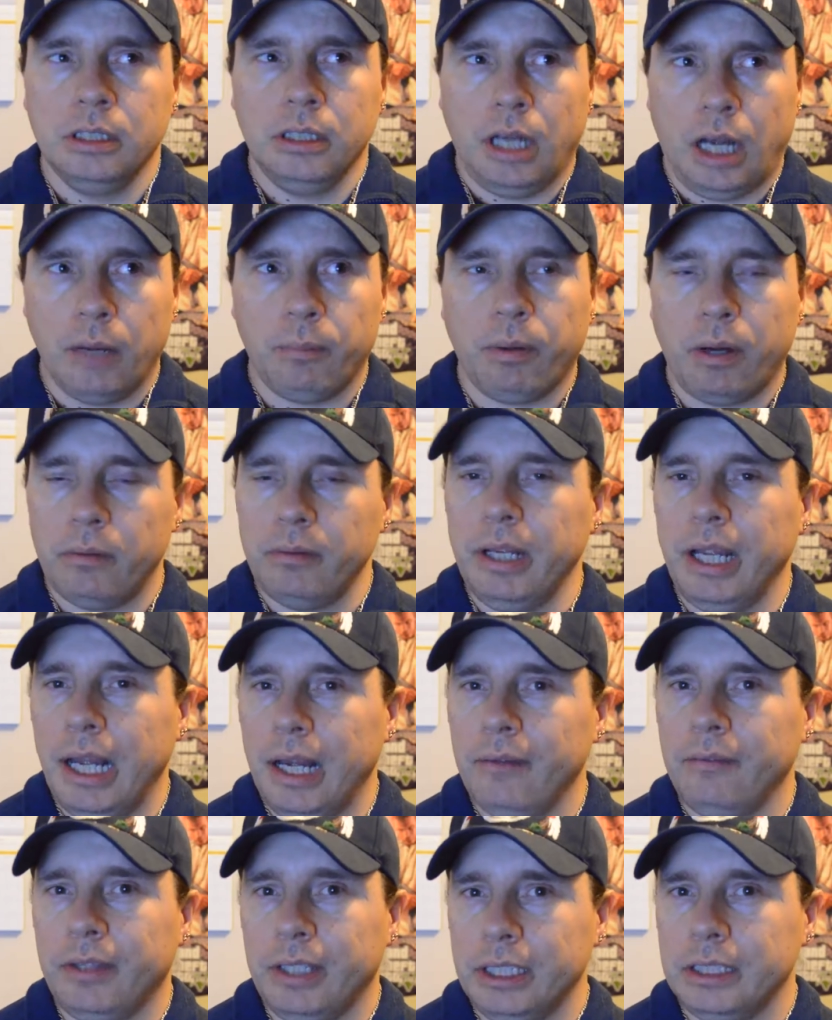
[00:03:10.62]
I'll probably
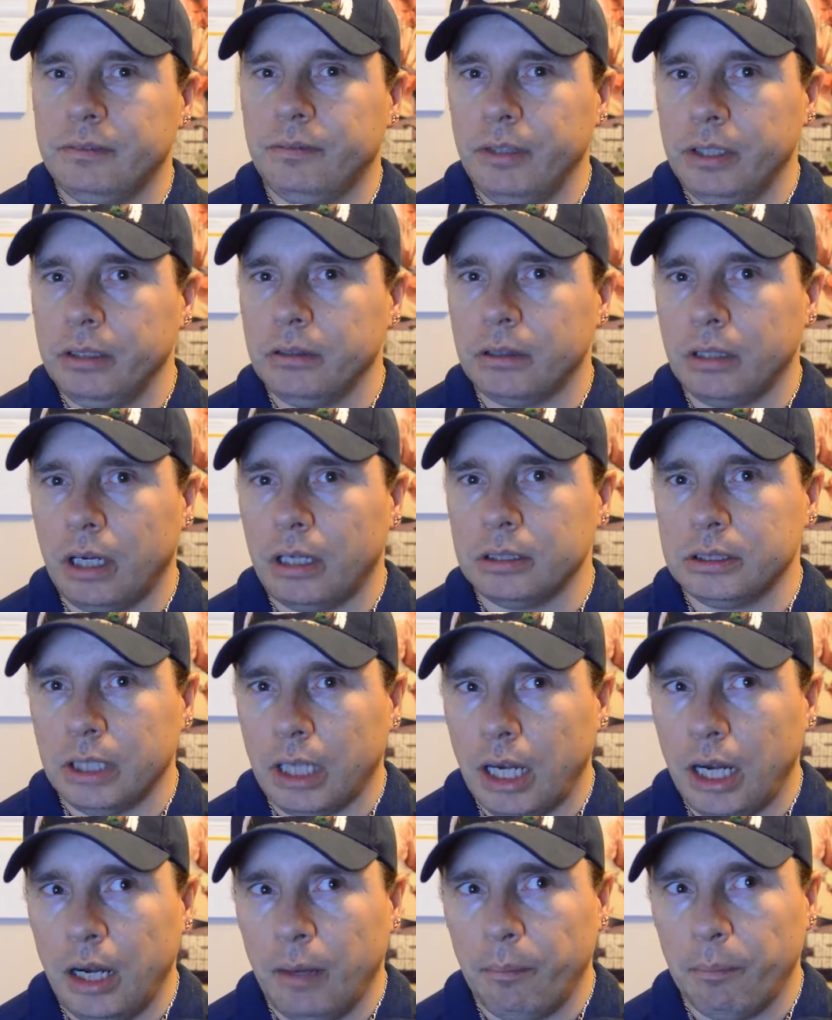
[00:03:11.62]
have these video logs
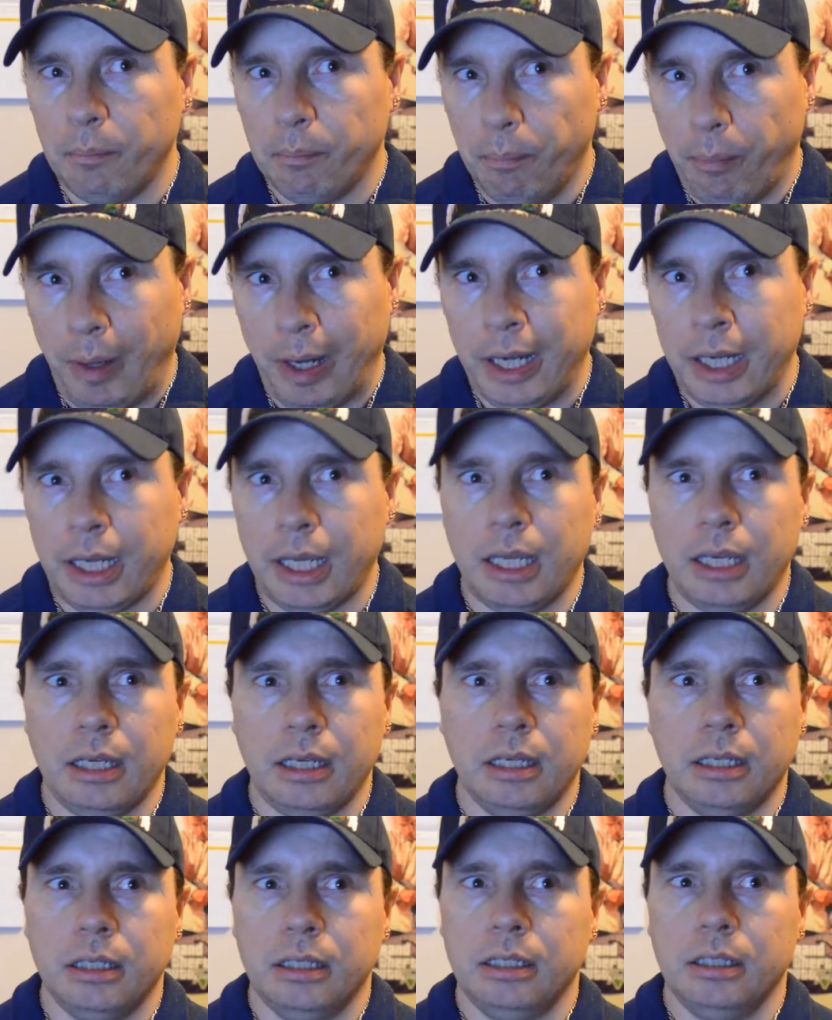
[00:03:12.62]
up by,
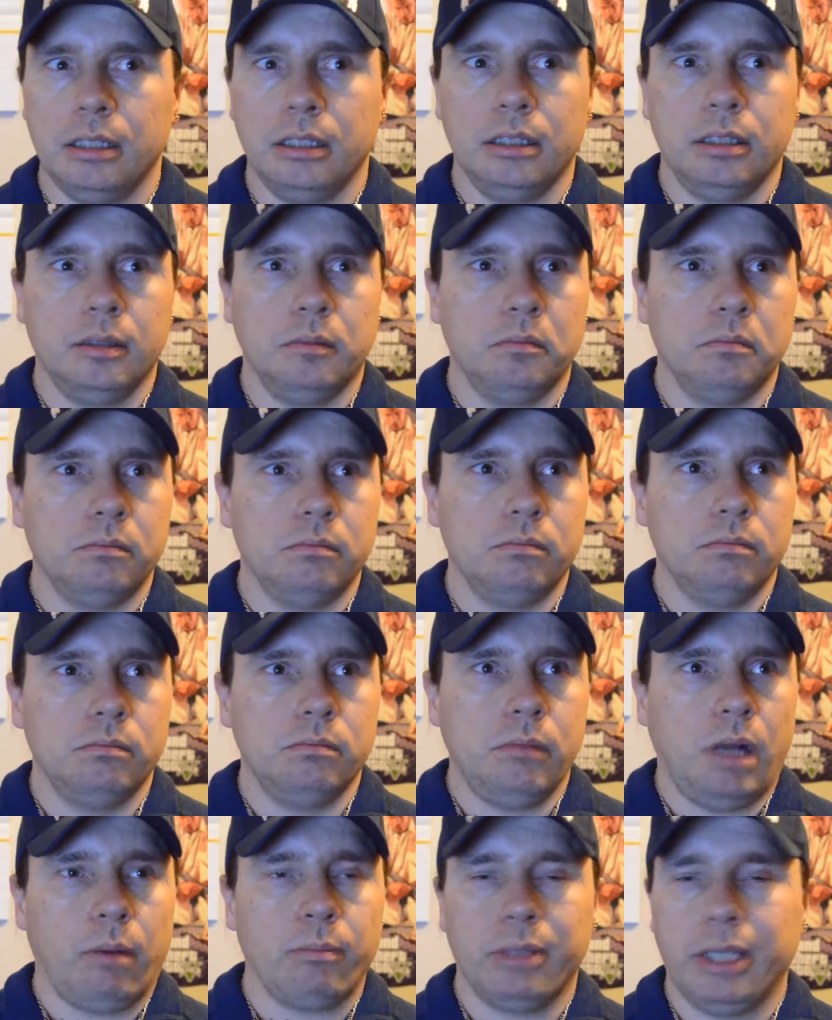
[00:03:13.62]

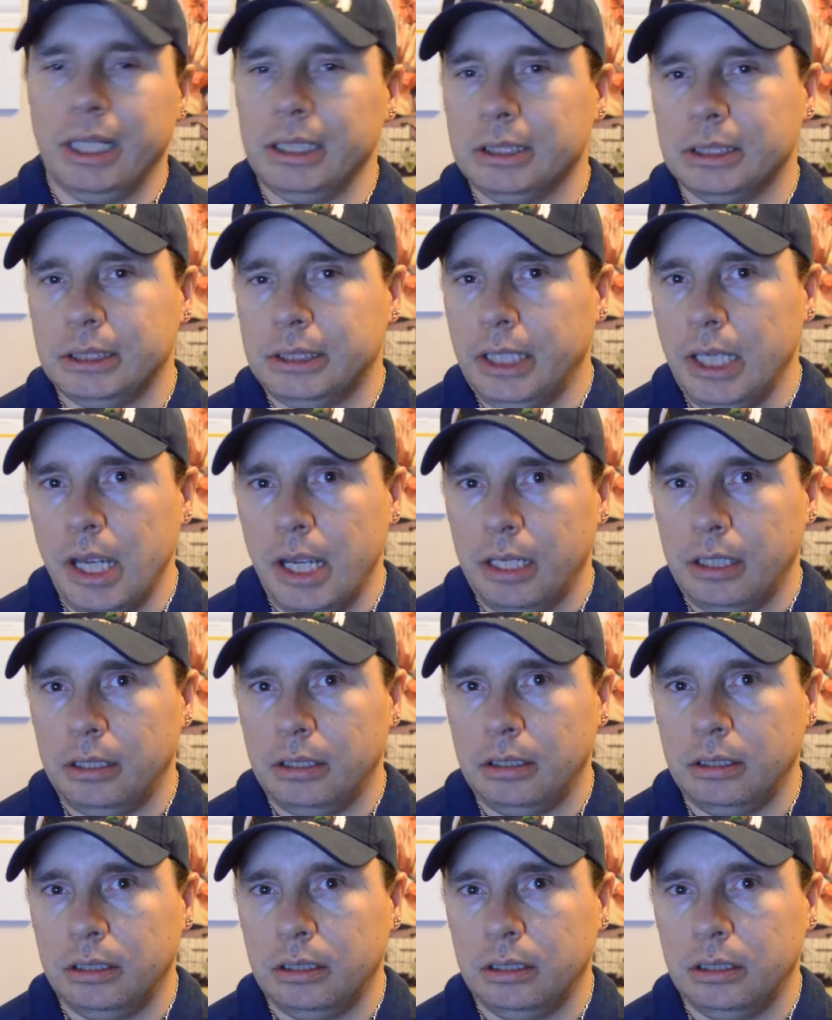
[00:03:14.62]
I'm guessing 10.
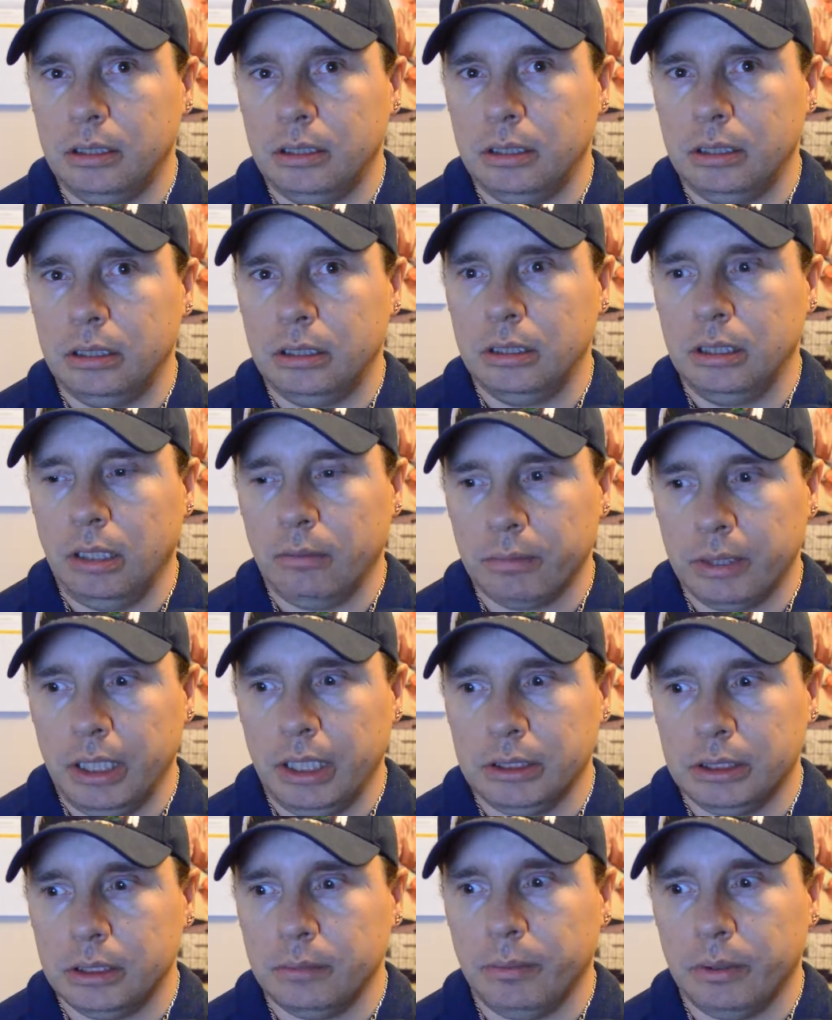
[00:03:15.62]
I'm
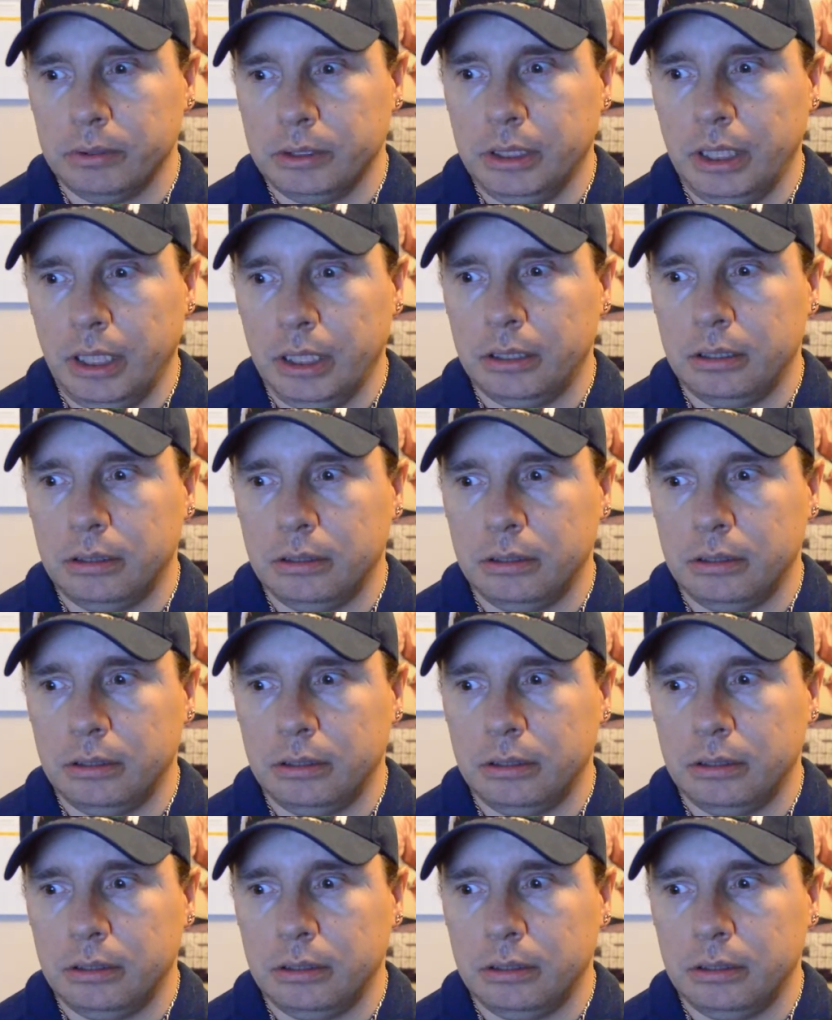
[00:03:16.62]
guessing about 10.